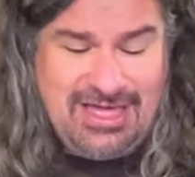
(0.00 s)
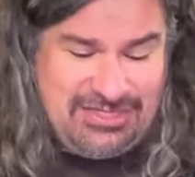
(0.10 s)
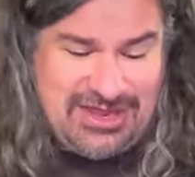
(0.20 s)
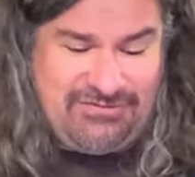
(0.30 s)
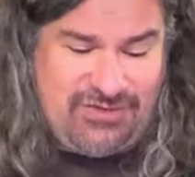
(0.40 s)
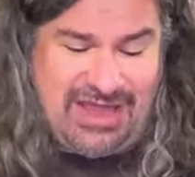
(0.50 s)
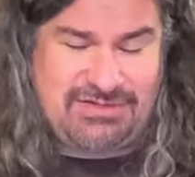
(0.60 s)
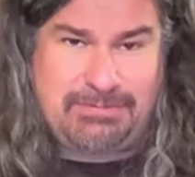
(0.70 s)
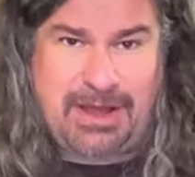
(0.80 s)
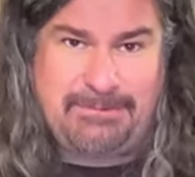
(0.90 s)
That if we have
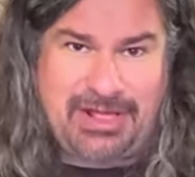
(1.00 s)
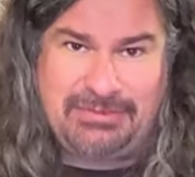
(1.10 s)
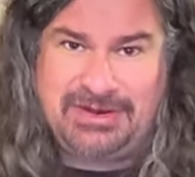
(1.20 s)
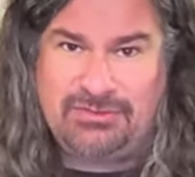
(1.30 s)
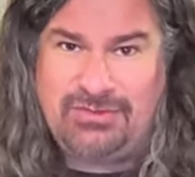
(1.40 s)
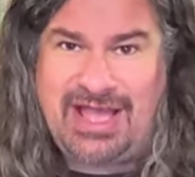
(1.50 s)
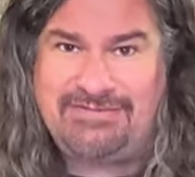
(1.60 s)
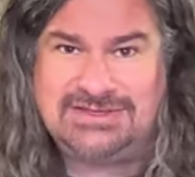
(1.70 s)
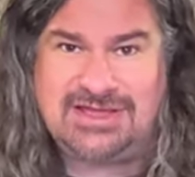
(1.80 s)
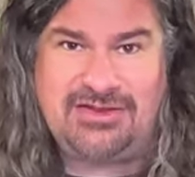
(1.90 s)
the pump element or we
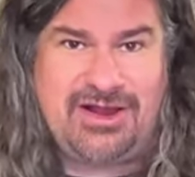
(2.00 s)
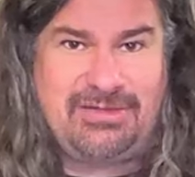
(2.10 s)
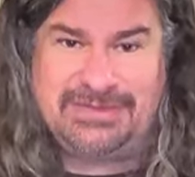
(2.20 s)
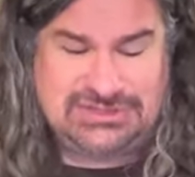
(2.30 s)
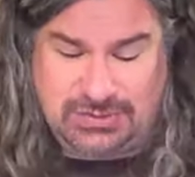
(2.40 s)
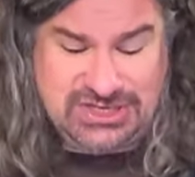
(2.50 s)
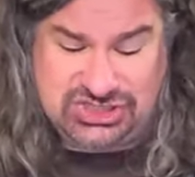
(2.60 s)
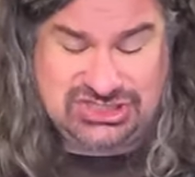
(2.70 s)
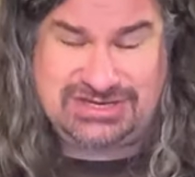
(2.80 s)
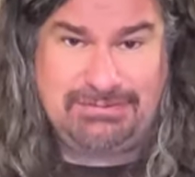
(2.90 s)
have these other elements, we can
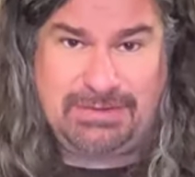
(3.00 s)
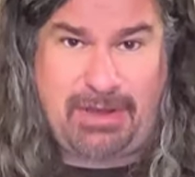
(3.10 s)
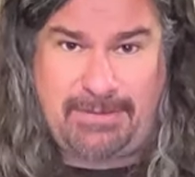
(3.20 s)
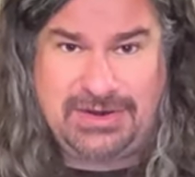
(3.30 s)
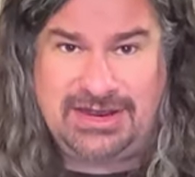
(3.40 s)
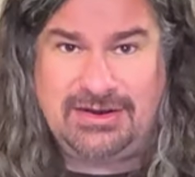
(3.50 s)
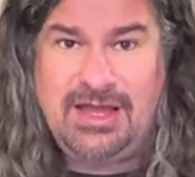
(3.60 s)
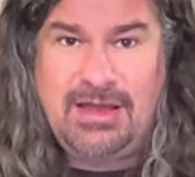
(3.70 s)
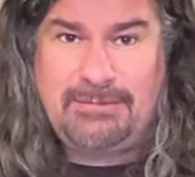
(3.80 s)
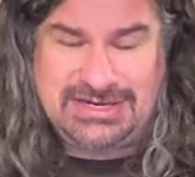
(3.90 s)
just simply pop it in
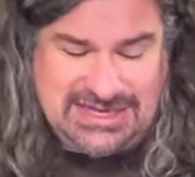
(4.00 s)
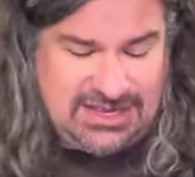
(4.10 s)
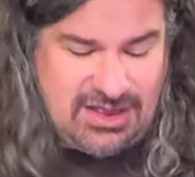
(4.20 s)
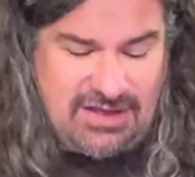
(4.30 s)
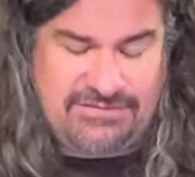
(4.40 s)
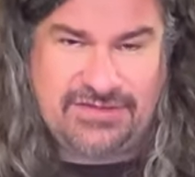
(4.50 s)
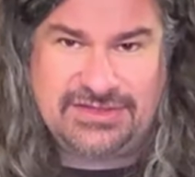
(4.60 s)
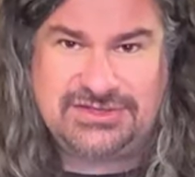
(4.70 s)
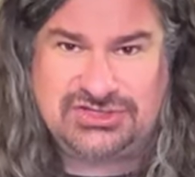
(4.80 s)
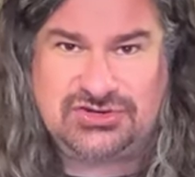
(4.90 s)
by taking off uh,
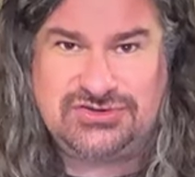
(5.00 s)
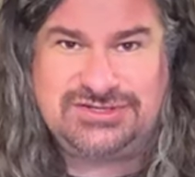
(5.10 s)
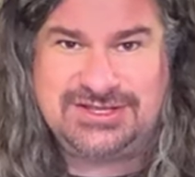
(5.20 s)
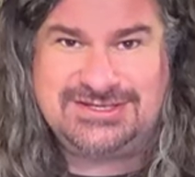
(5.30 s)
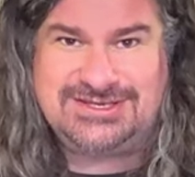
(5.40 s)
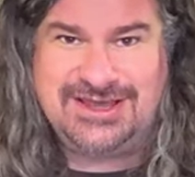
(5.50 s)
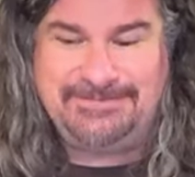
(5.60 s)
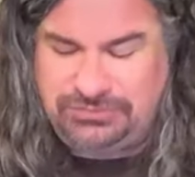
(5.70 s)
the screws on the side.